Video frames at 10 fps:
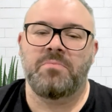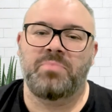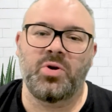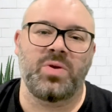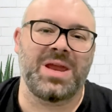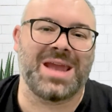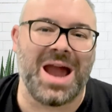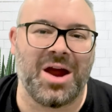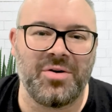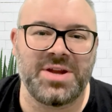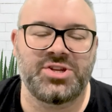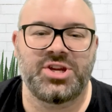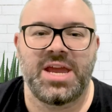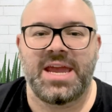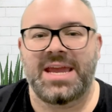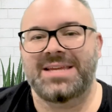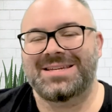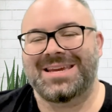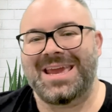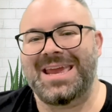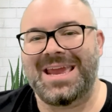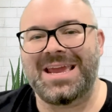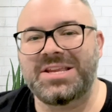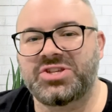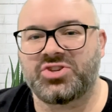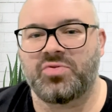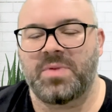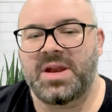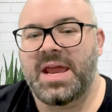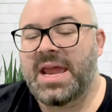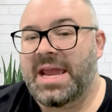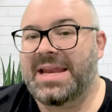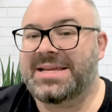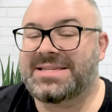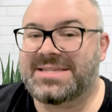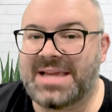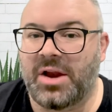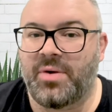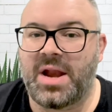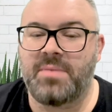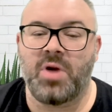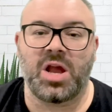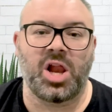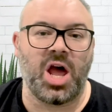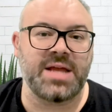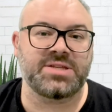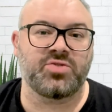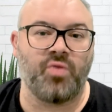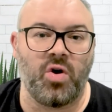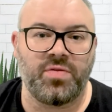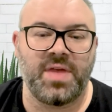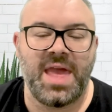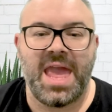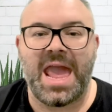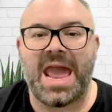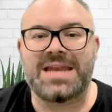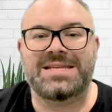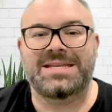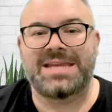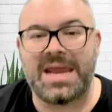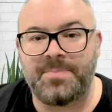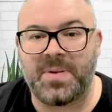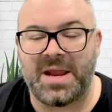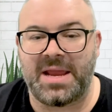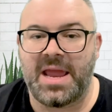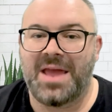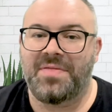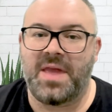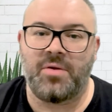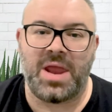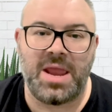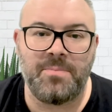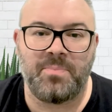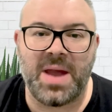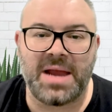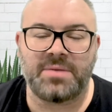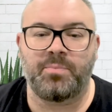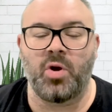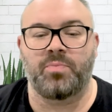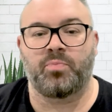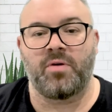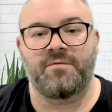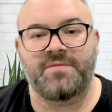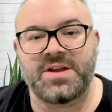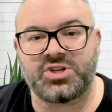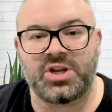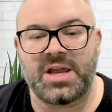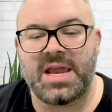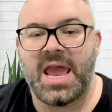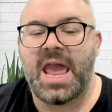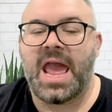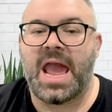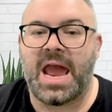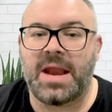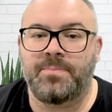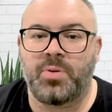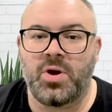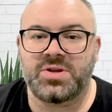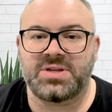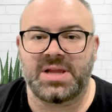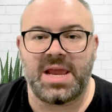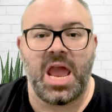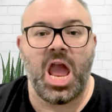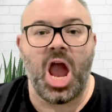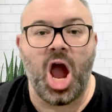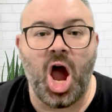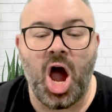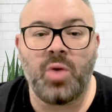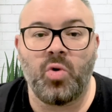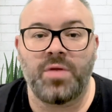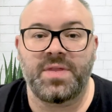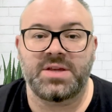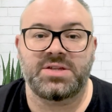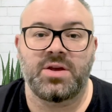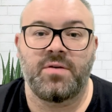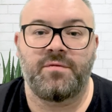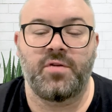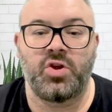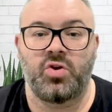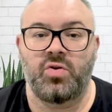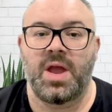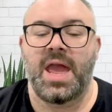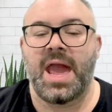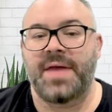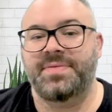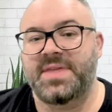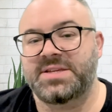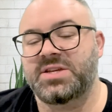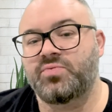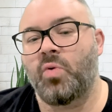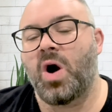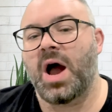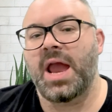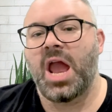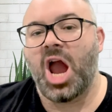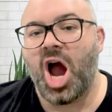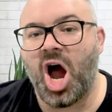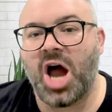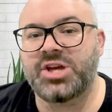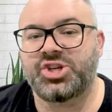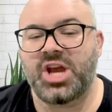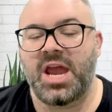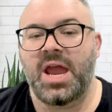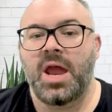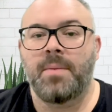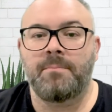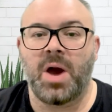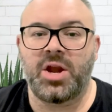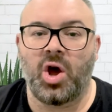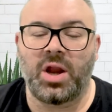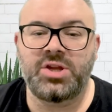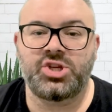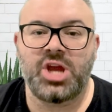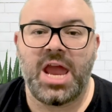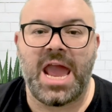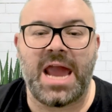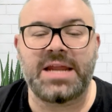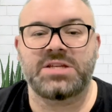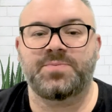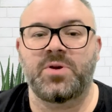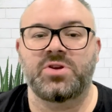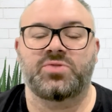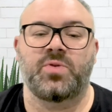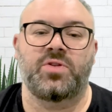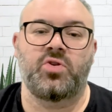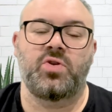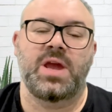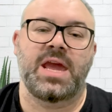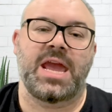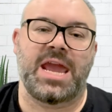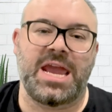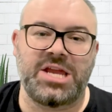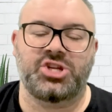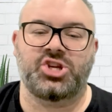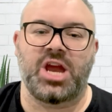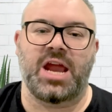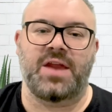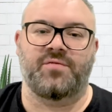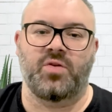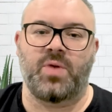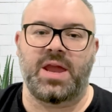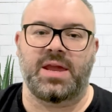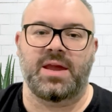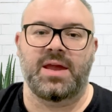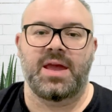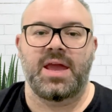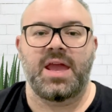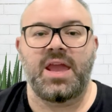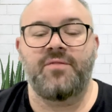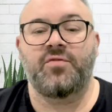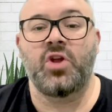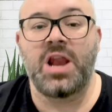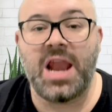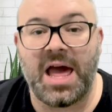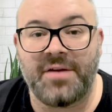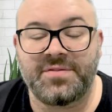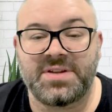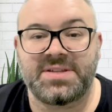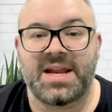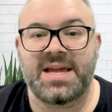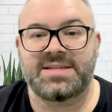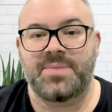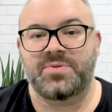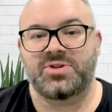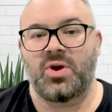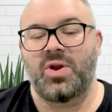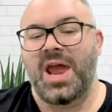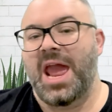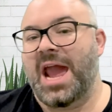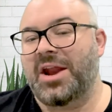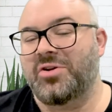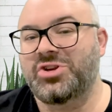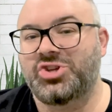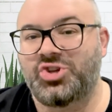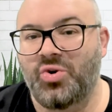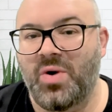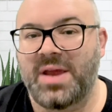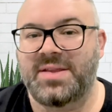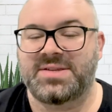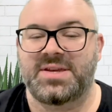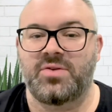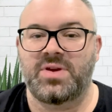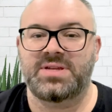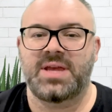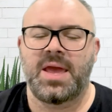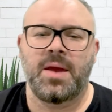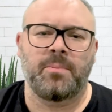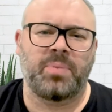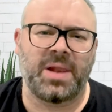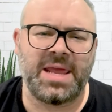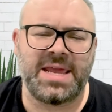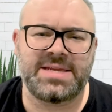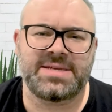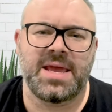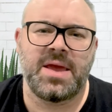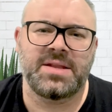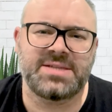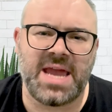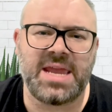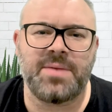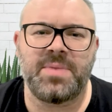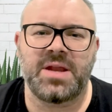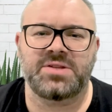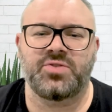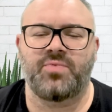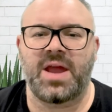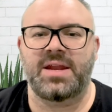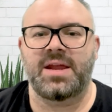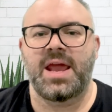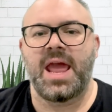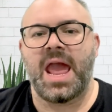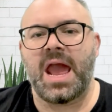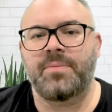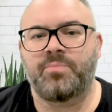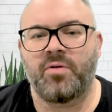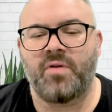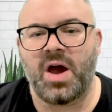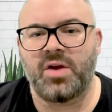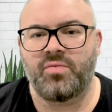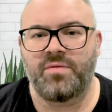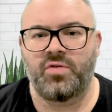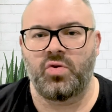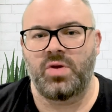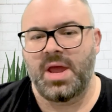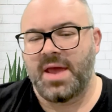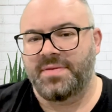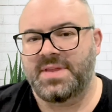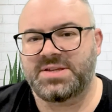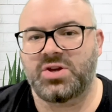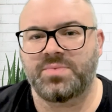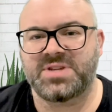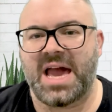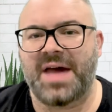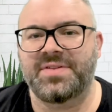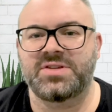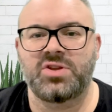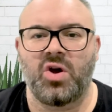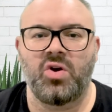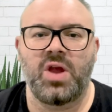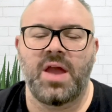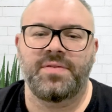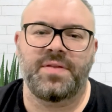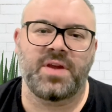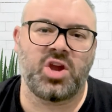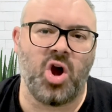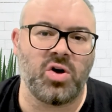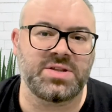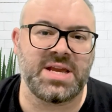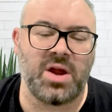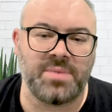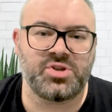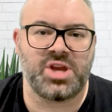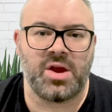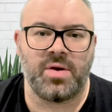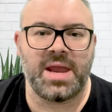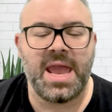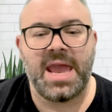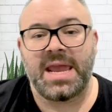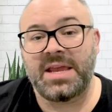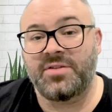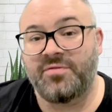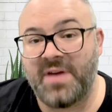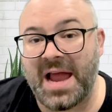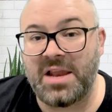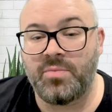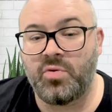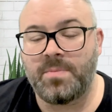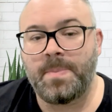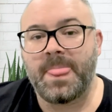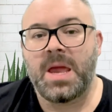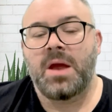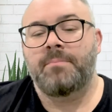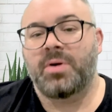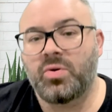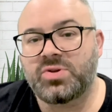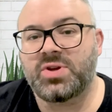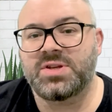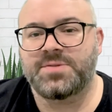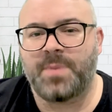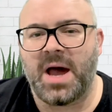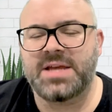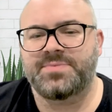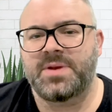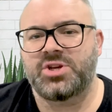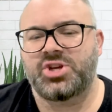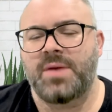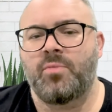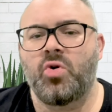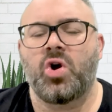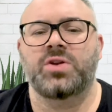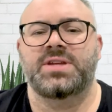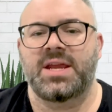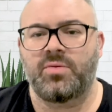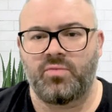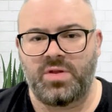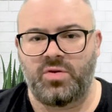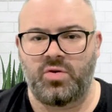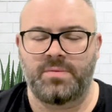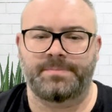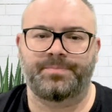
Building courage is a key instrument in accelerating my clients' growth and deepening their impact both professionally and personally. I want this for you, and this is why I share my knowledge and experience with you each and every week. If you loved today's episode and are enjoying the series, please Take a minute to rate it and provide a review. This helps others know that the content I'm sharing is valuable, but also inspires me to share more content with you.